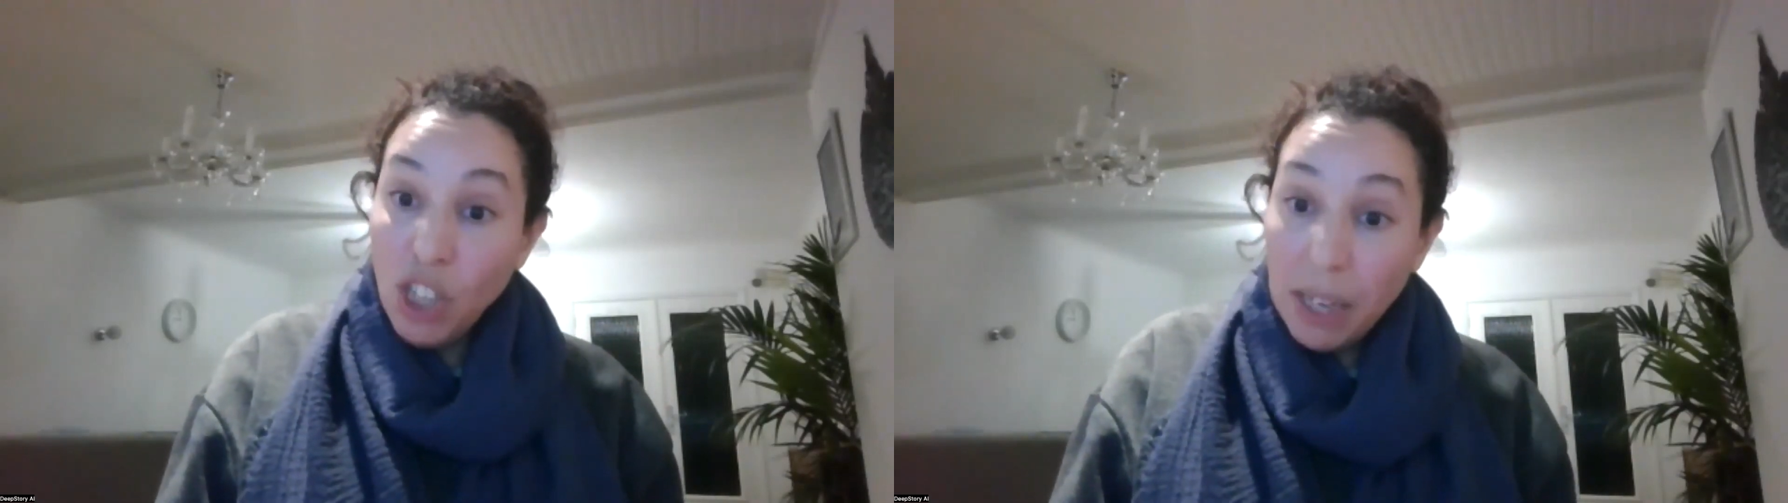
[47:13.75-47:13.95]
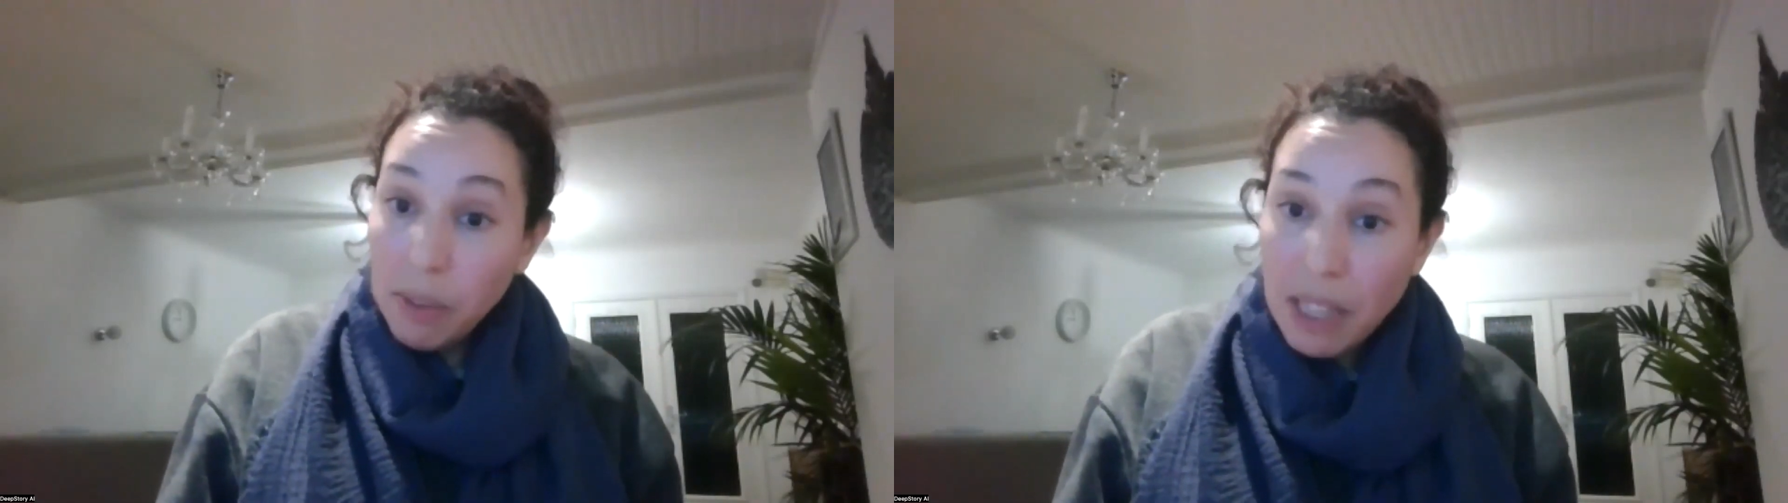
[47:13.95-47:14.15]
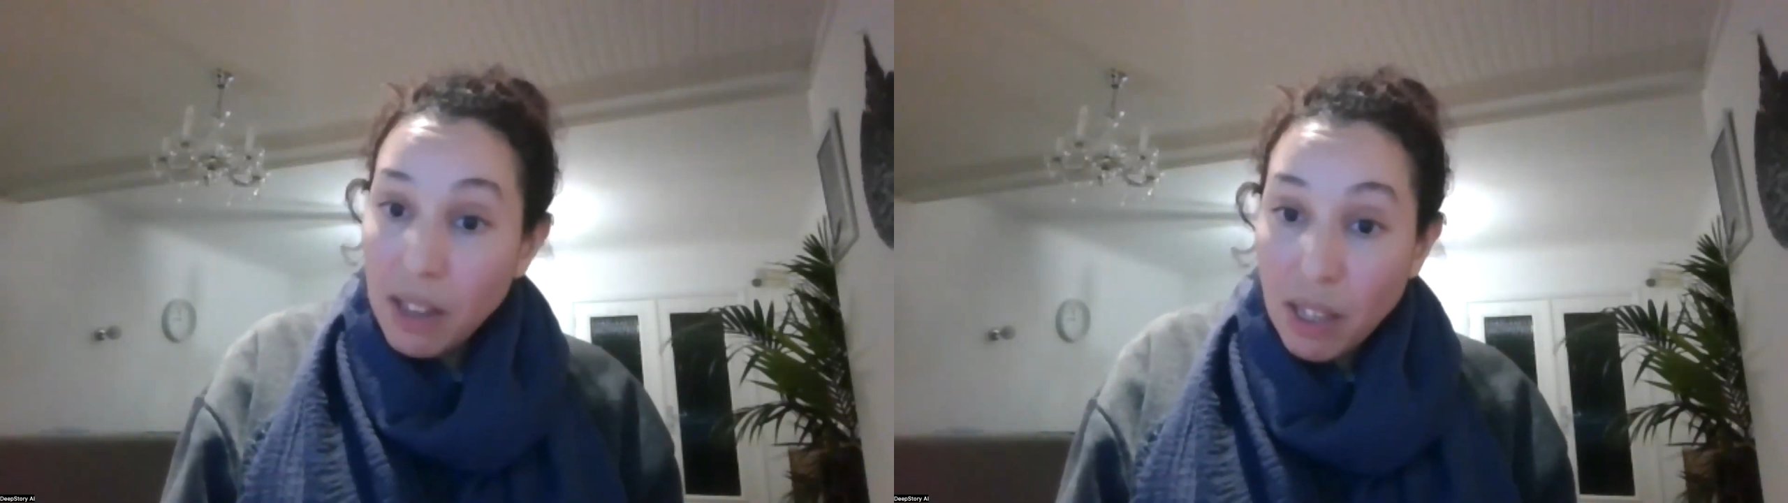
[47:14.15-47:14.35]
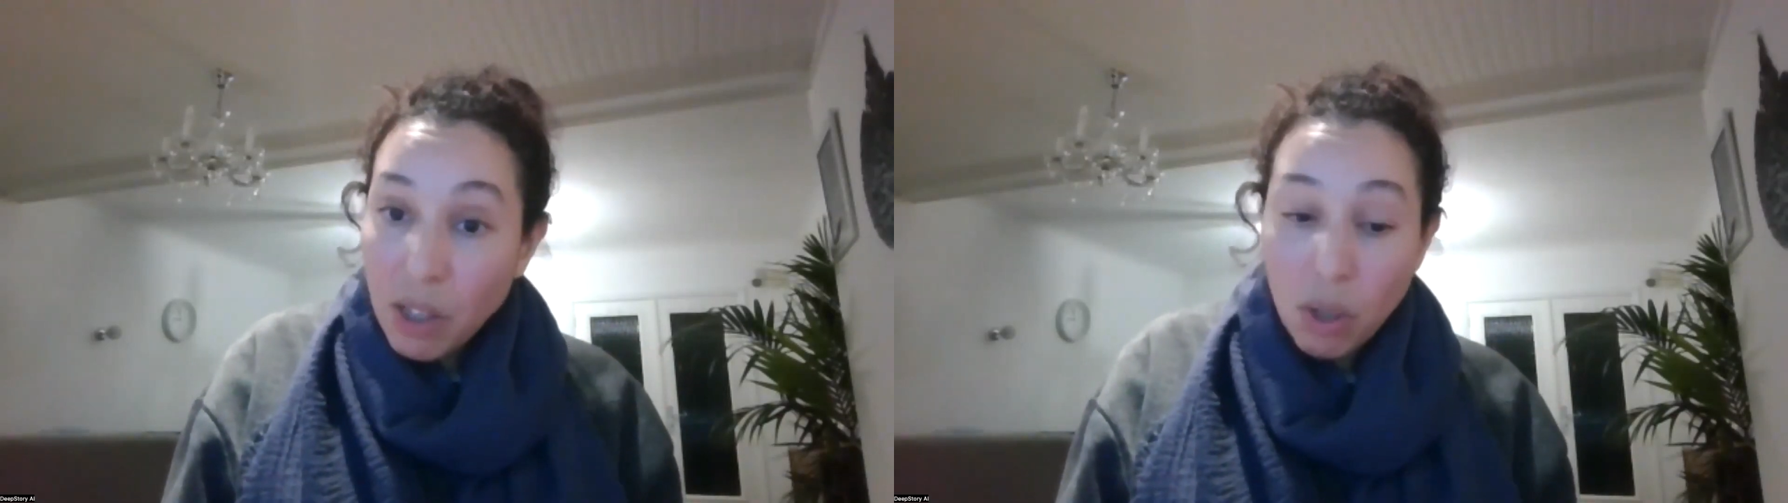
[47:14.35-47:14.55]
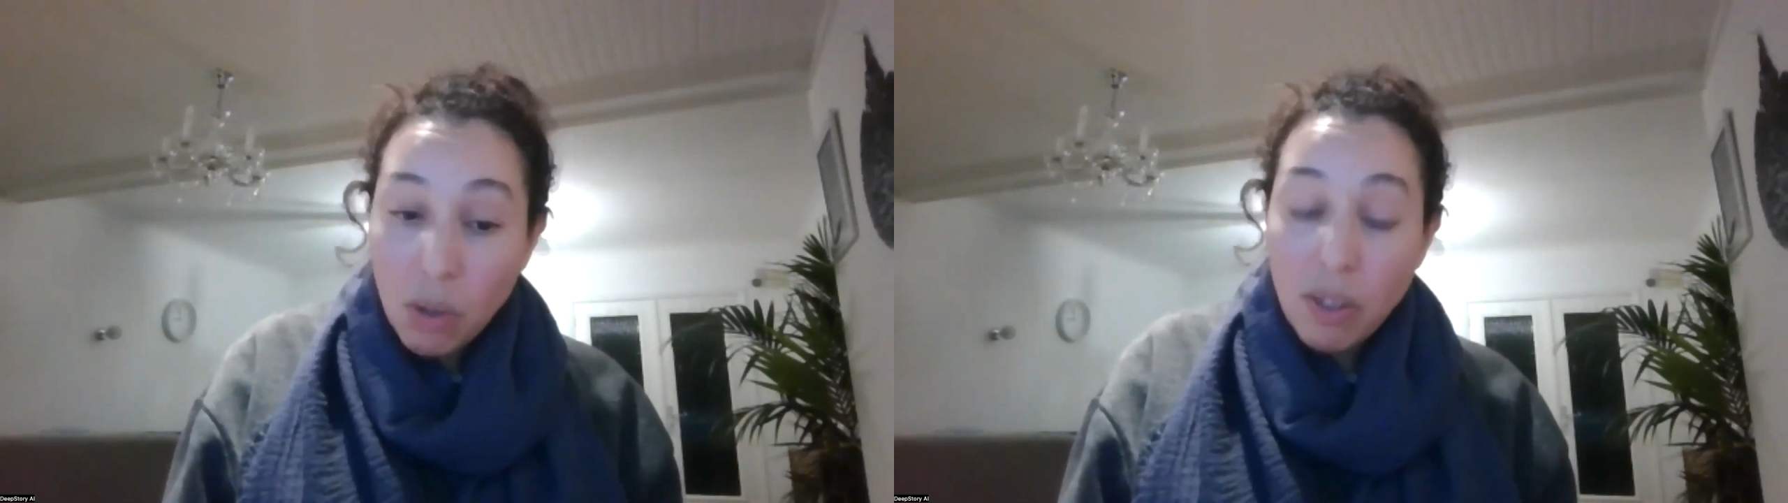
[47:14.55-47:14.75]
generate their
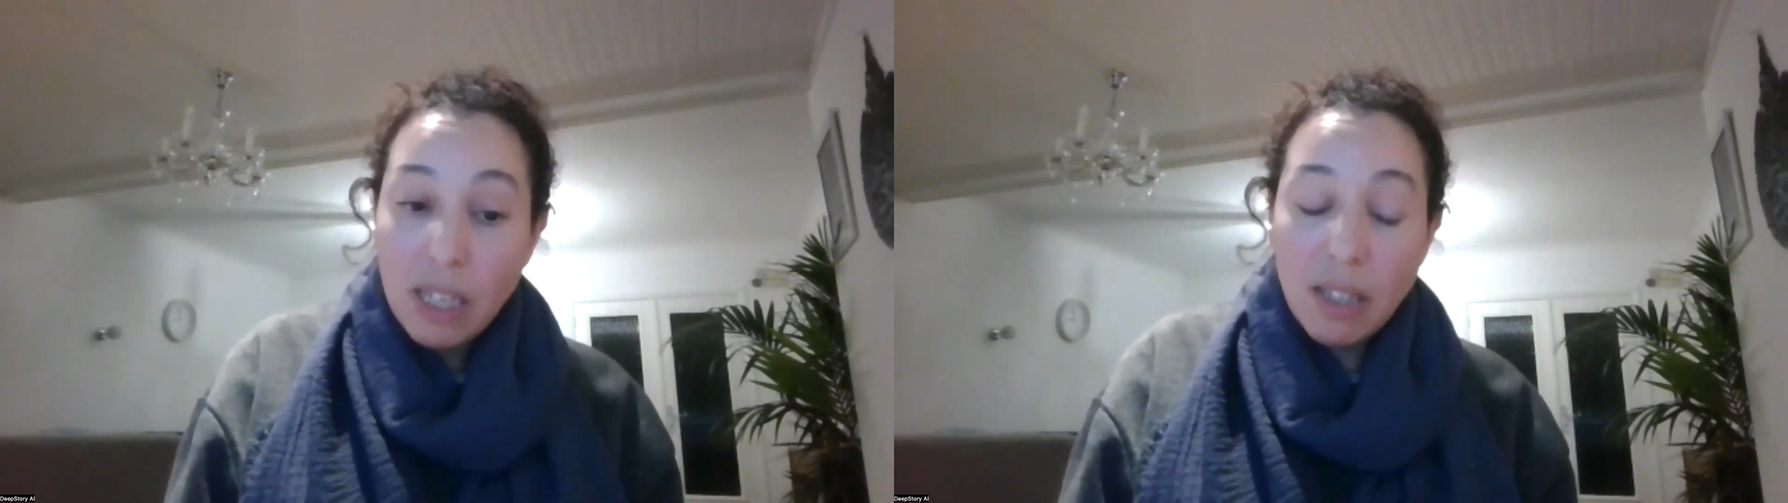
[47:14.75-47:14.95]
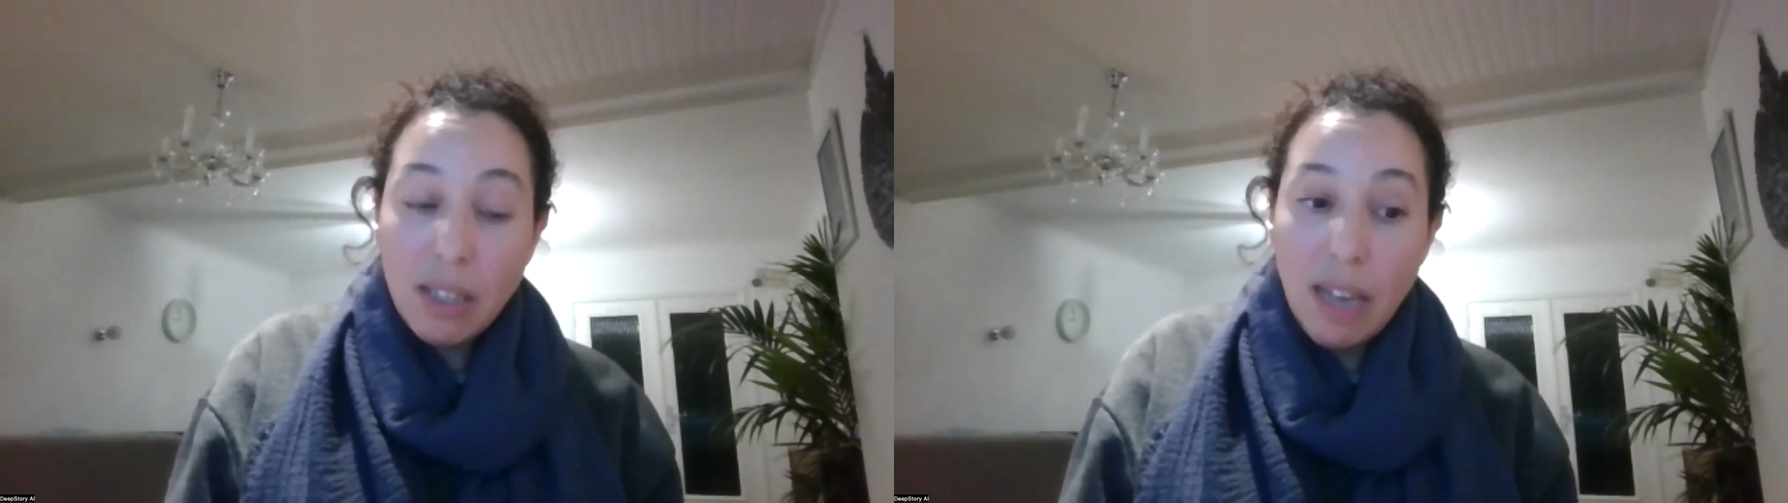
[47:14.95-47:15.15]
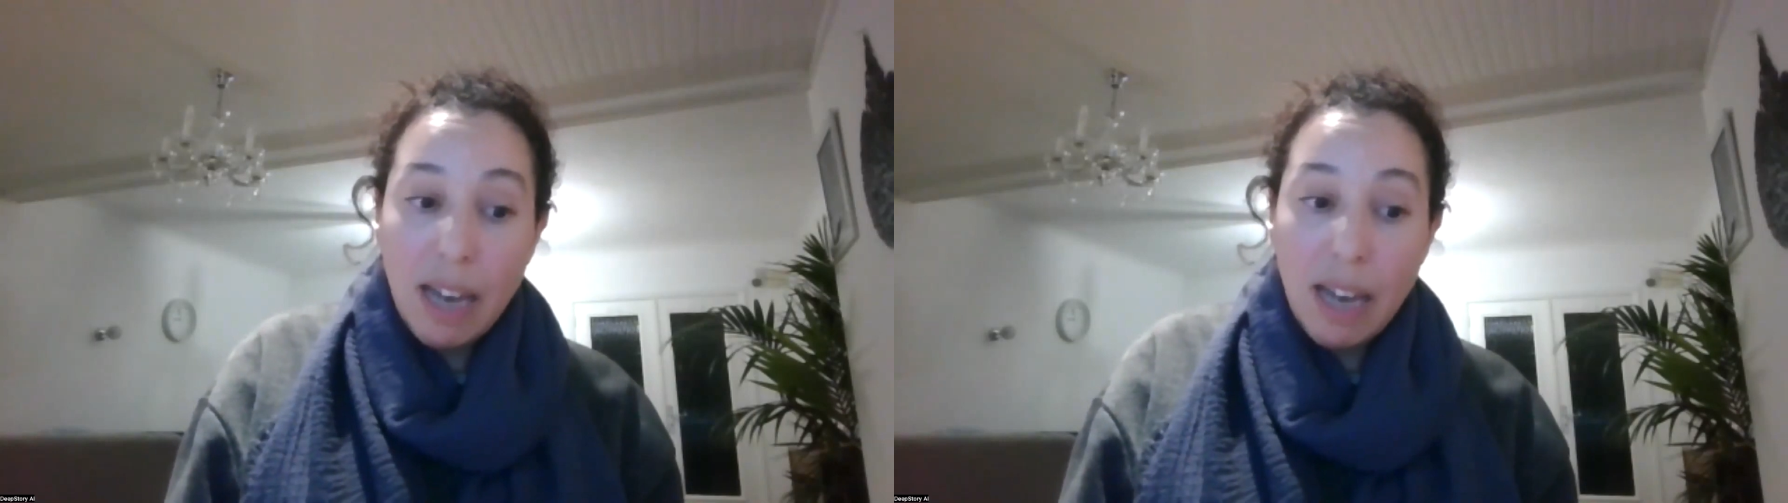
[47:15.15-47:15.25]
stories.